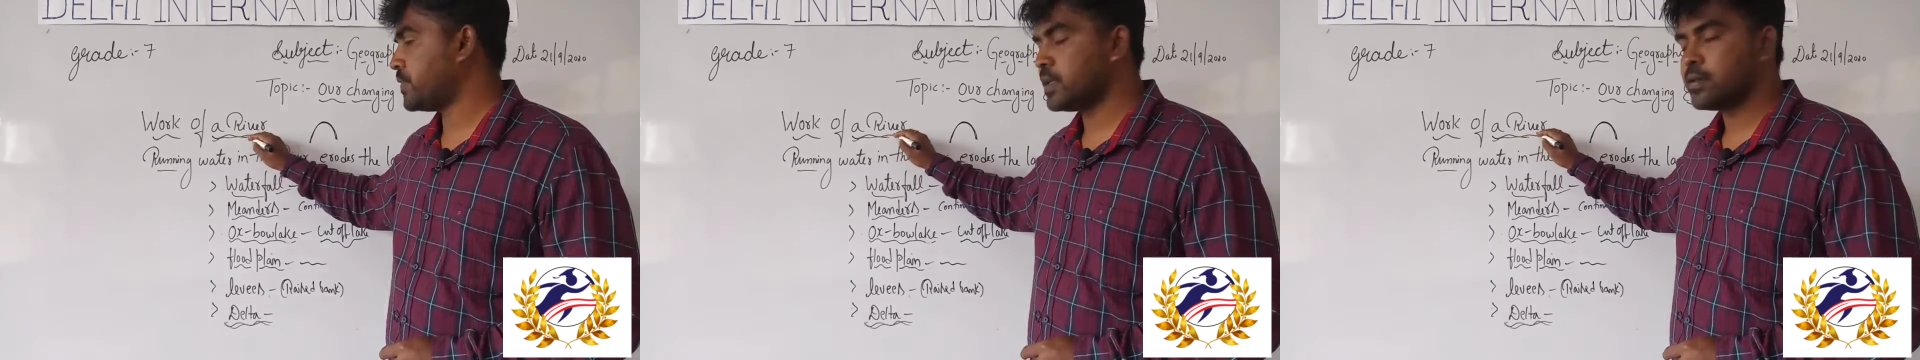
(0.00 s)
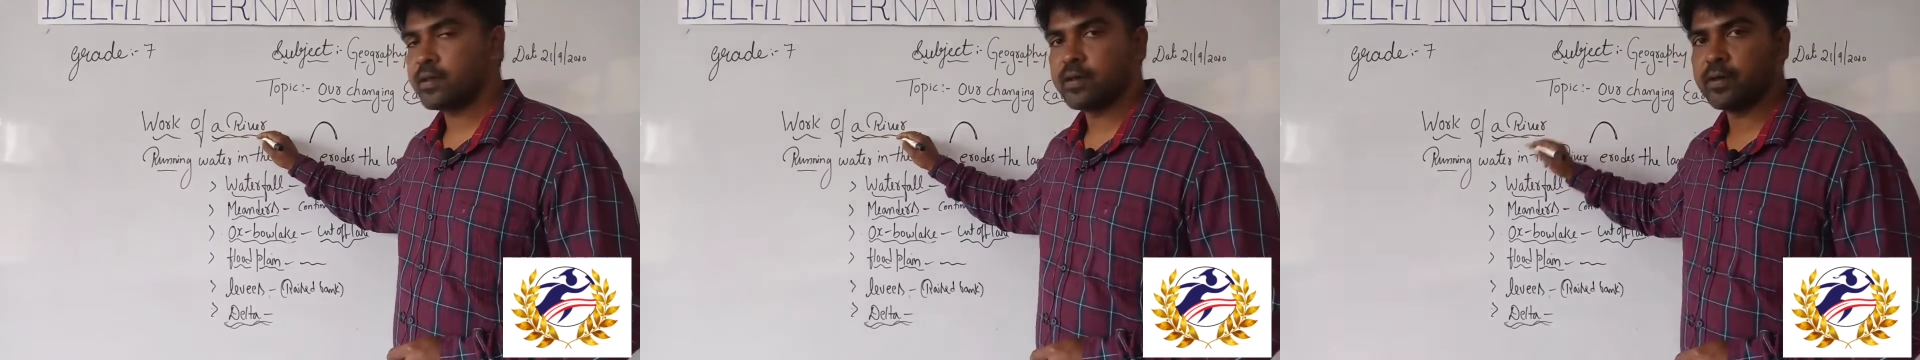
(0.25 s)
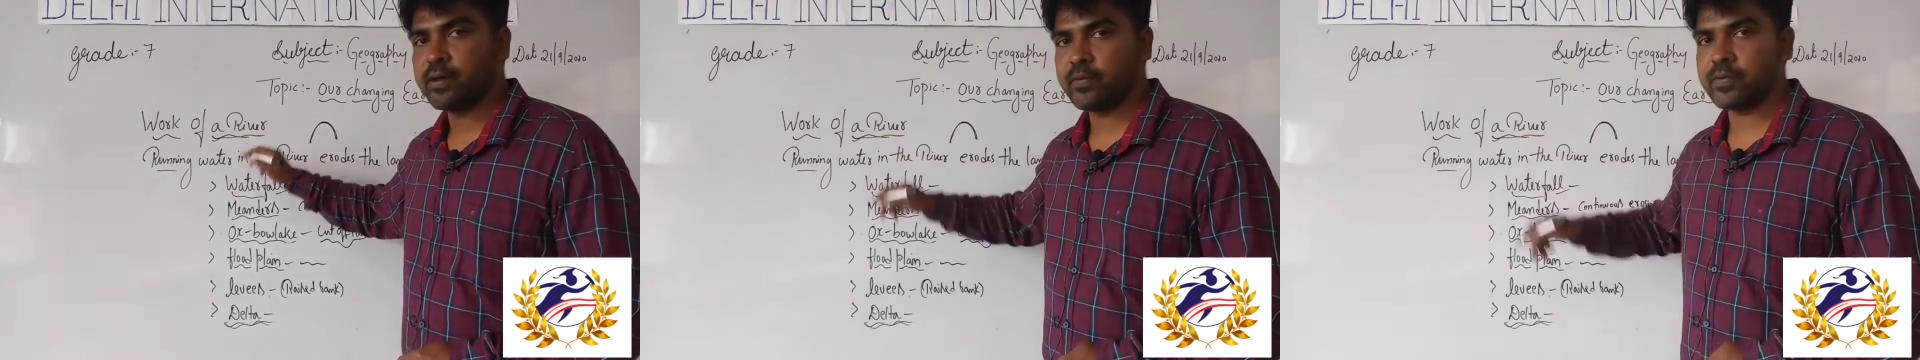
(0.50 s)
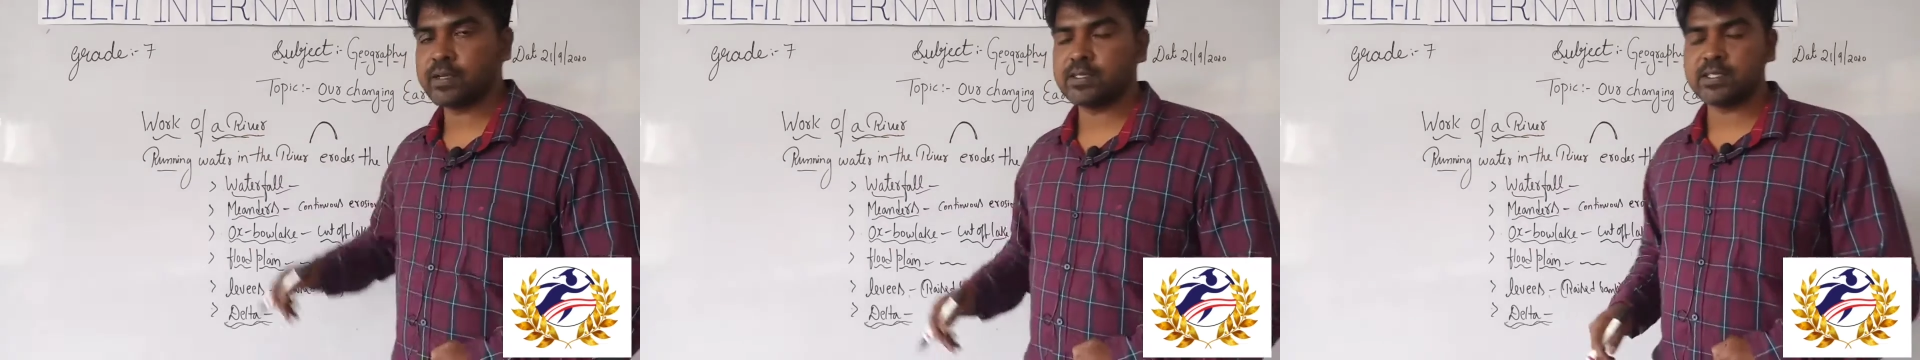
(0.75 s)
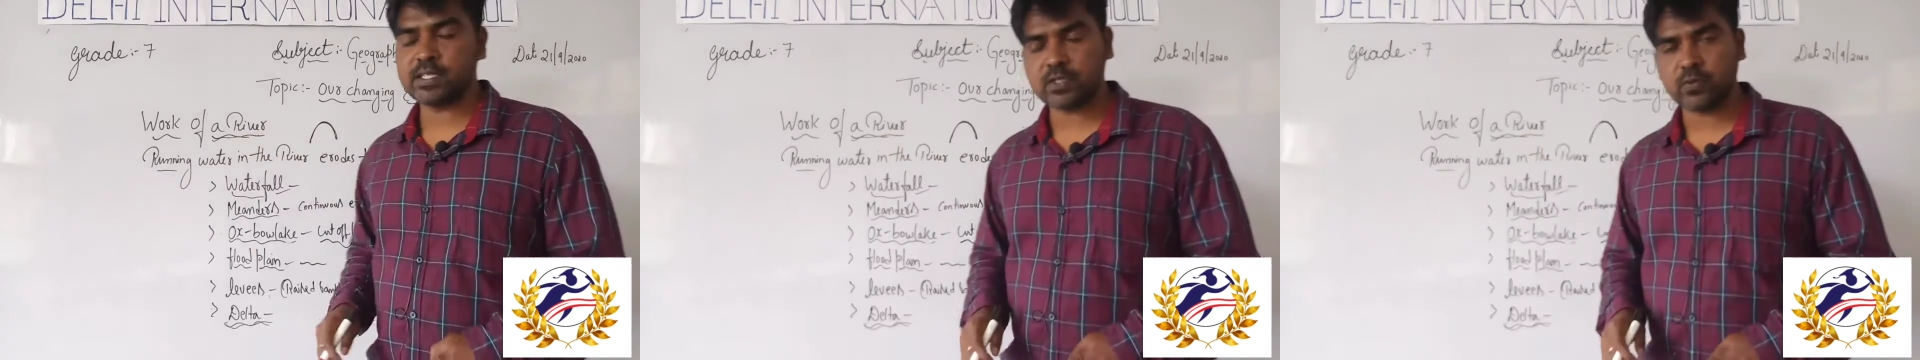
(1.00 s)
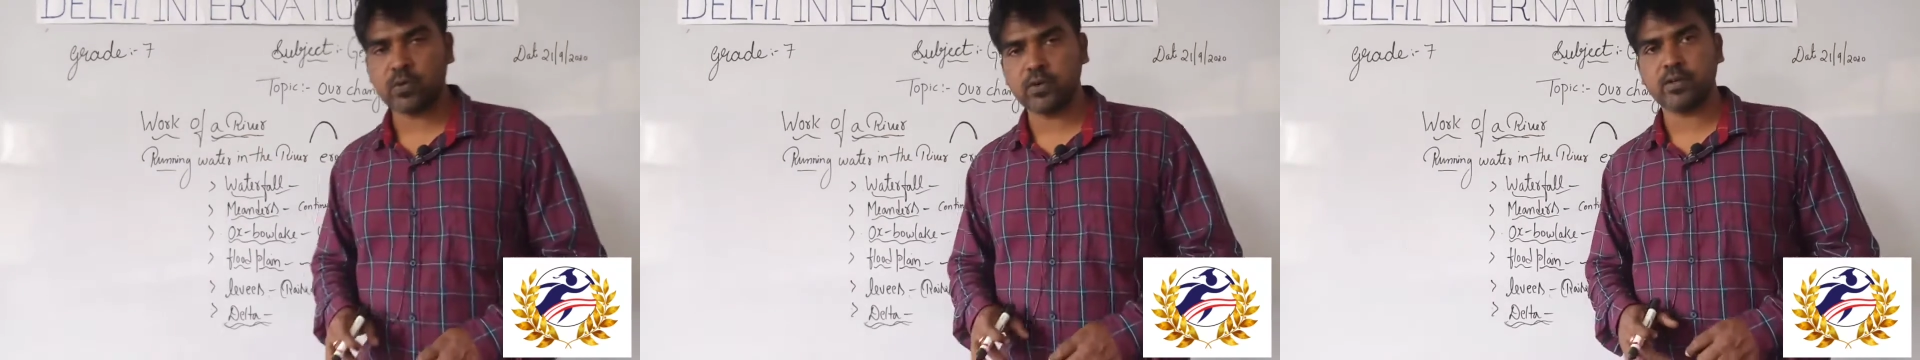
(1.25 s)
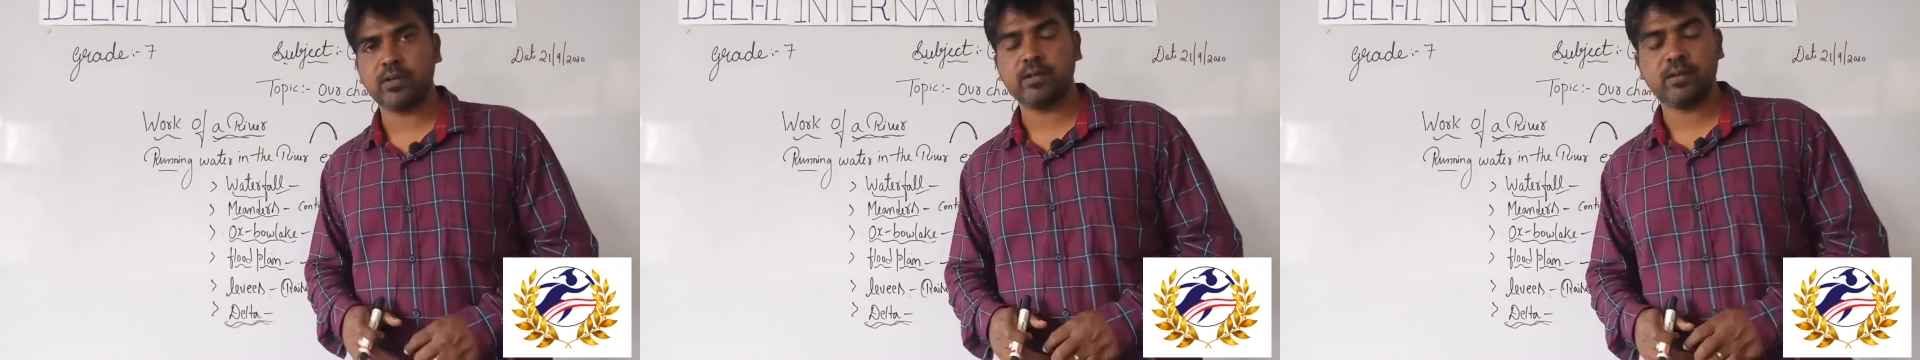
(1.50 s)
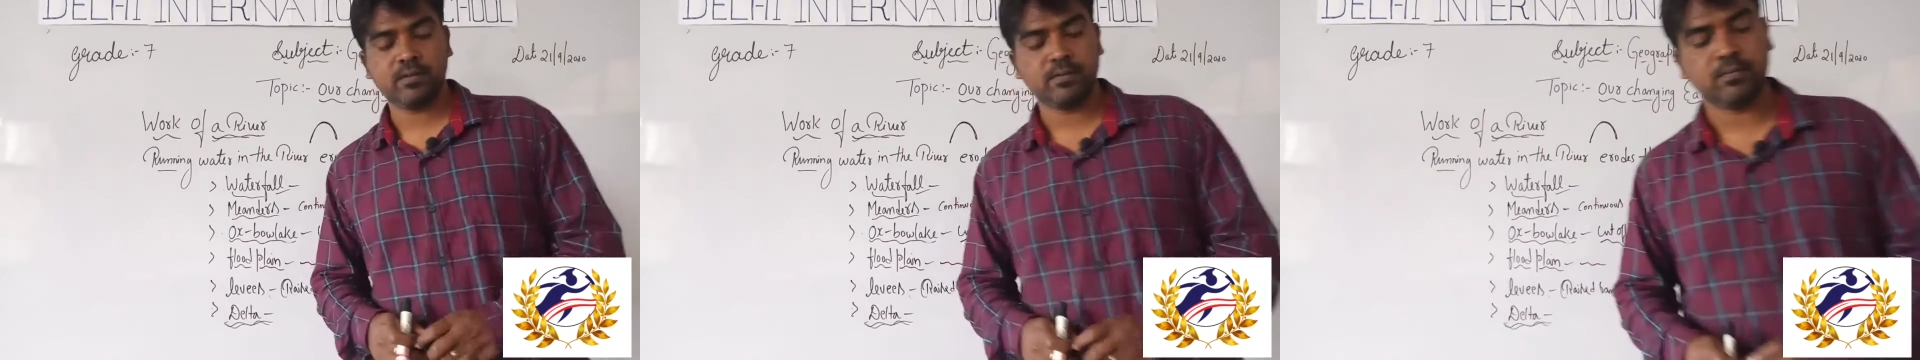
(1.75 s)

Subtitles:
the river. Just hold on.